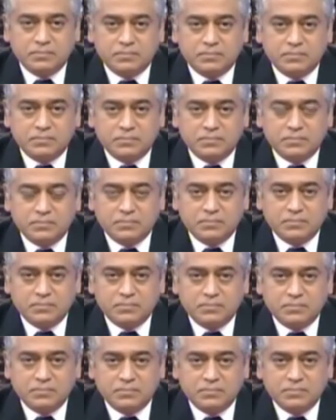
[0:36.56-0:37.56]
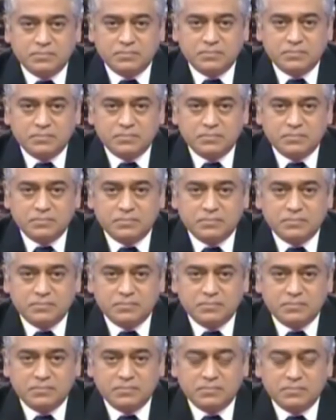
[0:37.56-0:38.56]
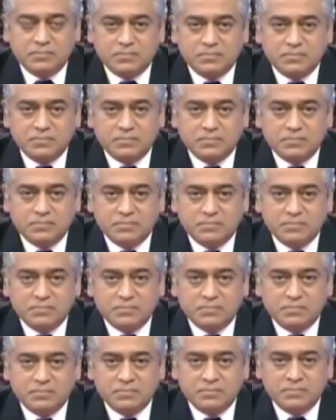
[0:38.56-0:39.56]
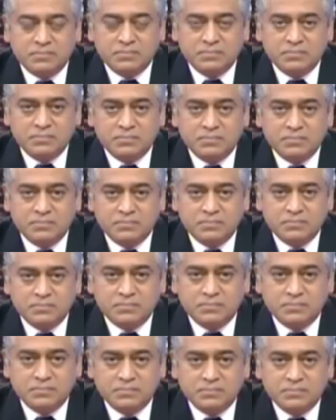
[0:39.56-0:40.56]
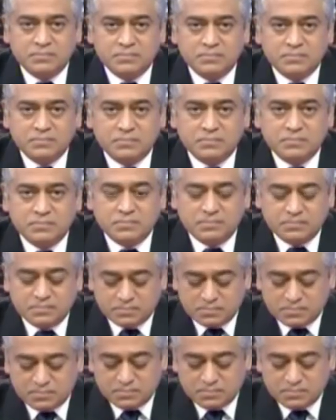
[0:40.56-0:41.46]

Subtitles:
(not speaking)